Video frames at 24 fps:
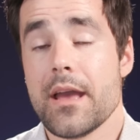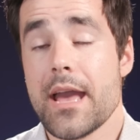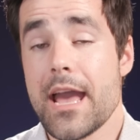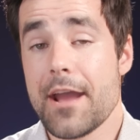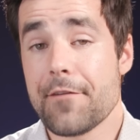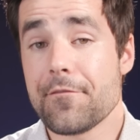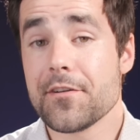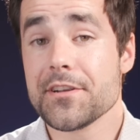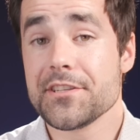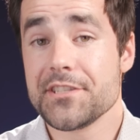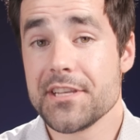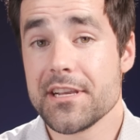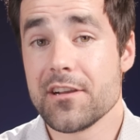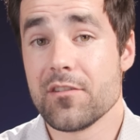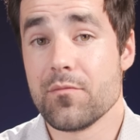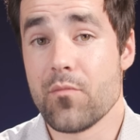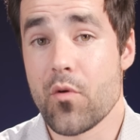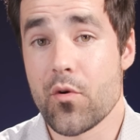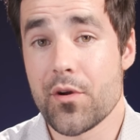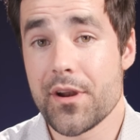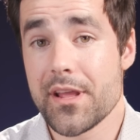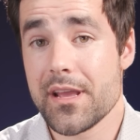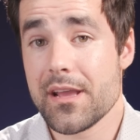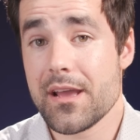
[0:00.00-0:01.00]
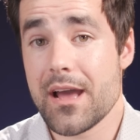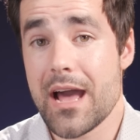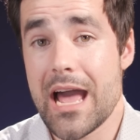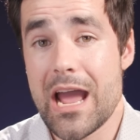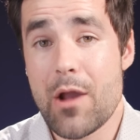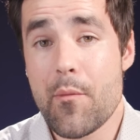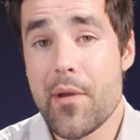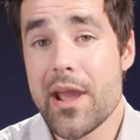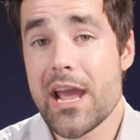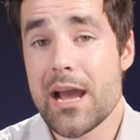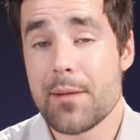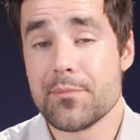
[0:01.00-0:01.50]
Every single morning,
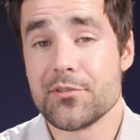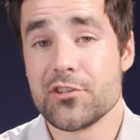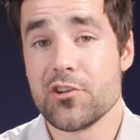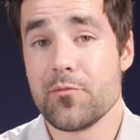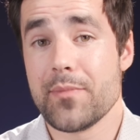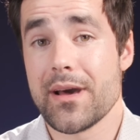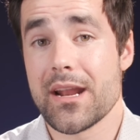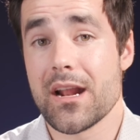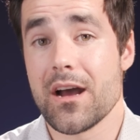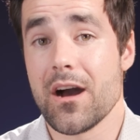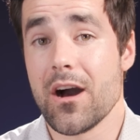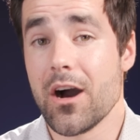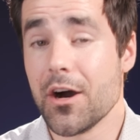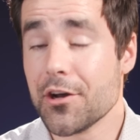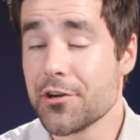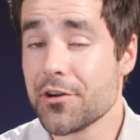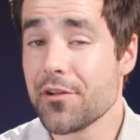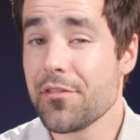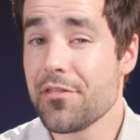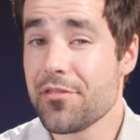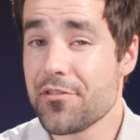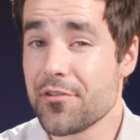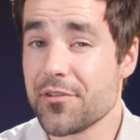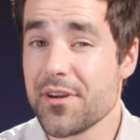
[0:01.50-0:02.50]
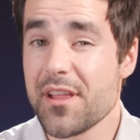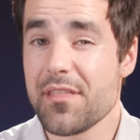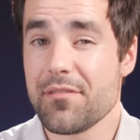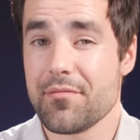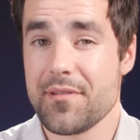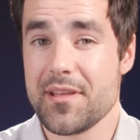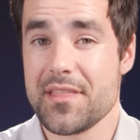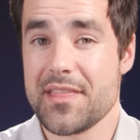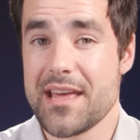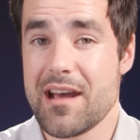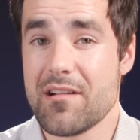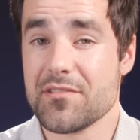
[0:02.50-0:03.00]
I wake up to about
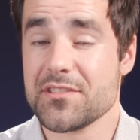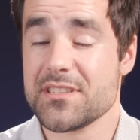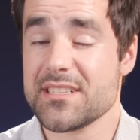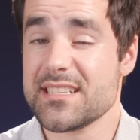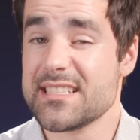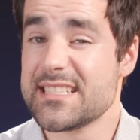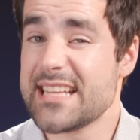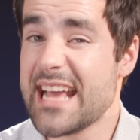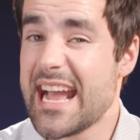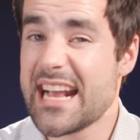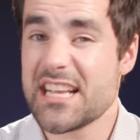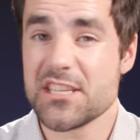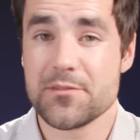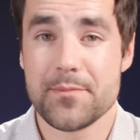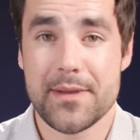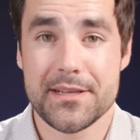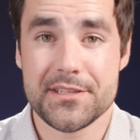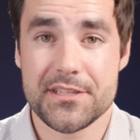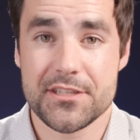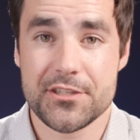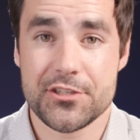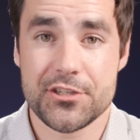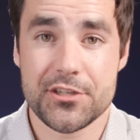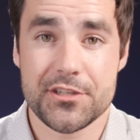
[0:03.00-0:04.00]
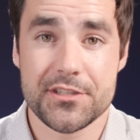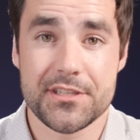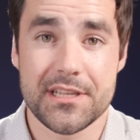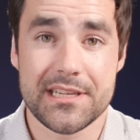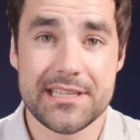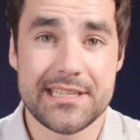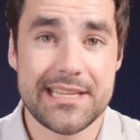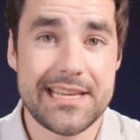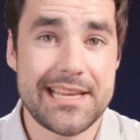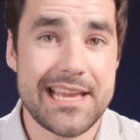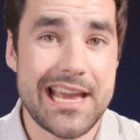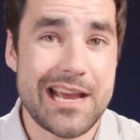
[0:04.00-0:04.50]
133,000 text messages,
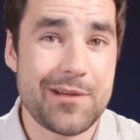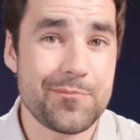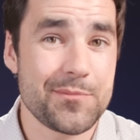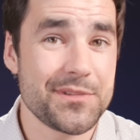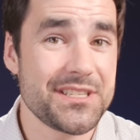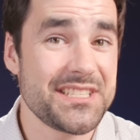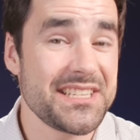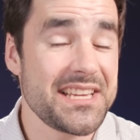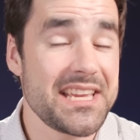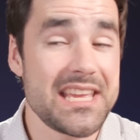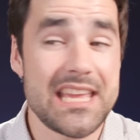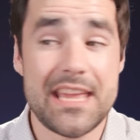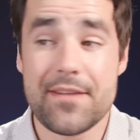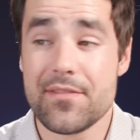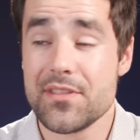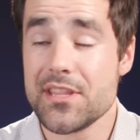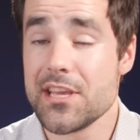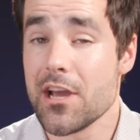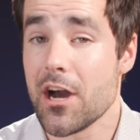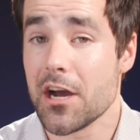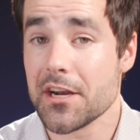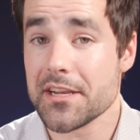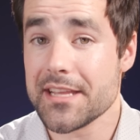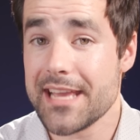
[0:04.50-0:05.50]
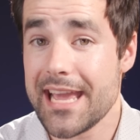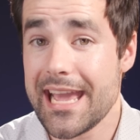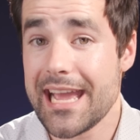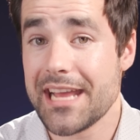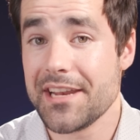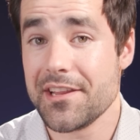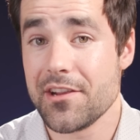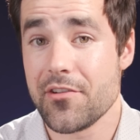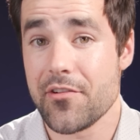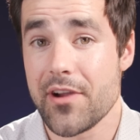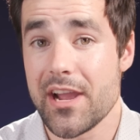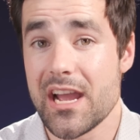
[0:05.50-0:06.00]
DMs, even the odd
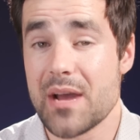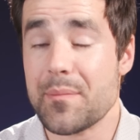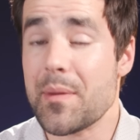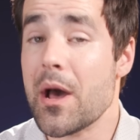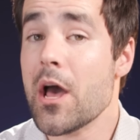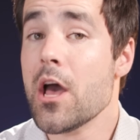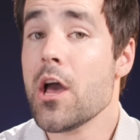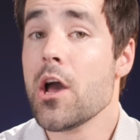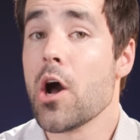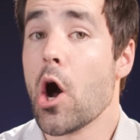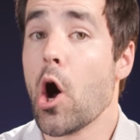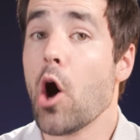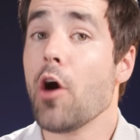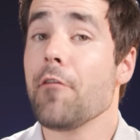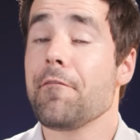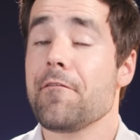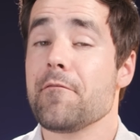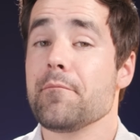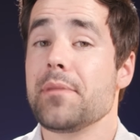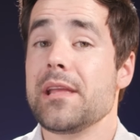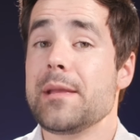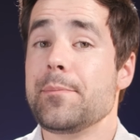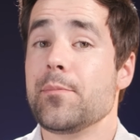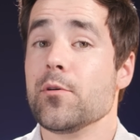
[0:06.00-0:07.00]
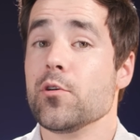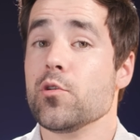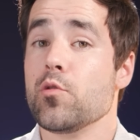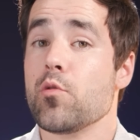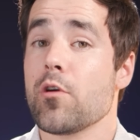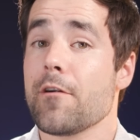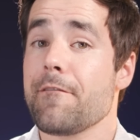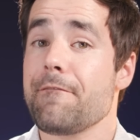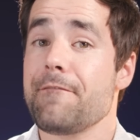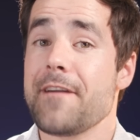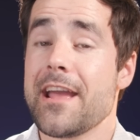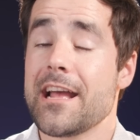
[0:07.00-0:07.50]
candygram, all from people who
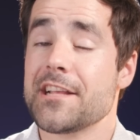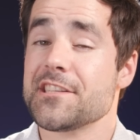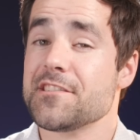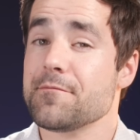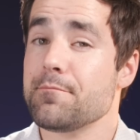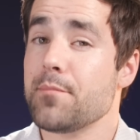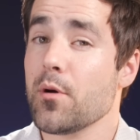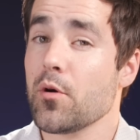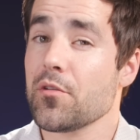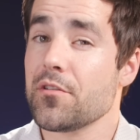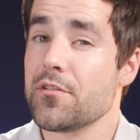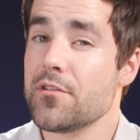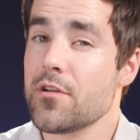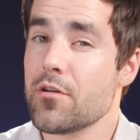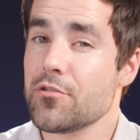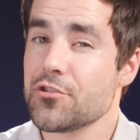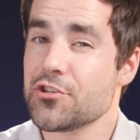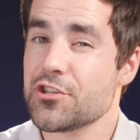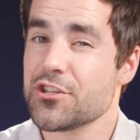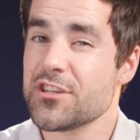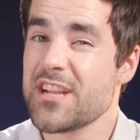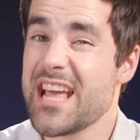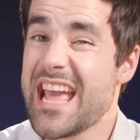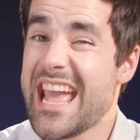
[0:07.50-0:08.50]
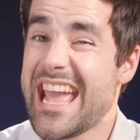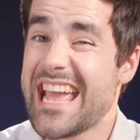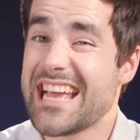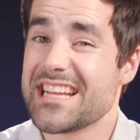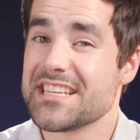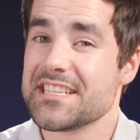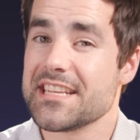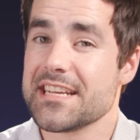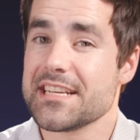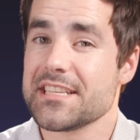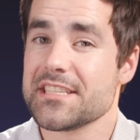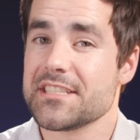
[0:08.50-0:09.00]
are fans of both Notion
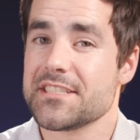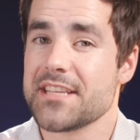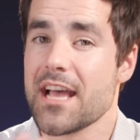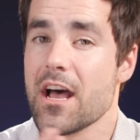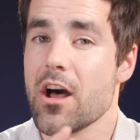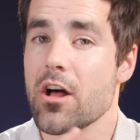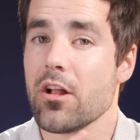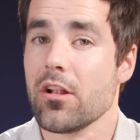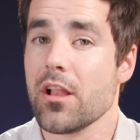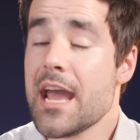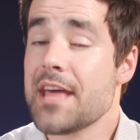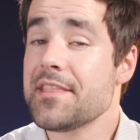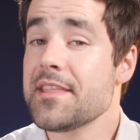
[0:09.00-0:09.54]
and Excel.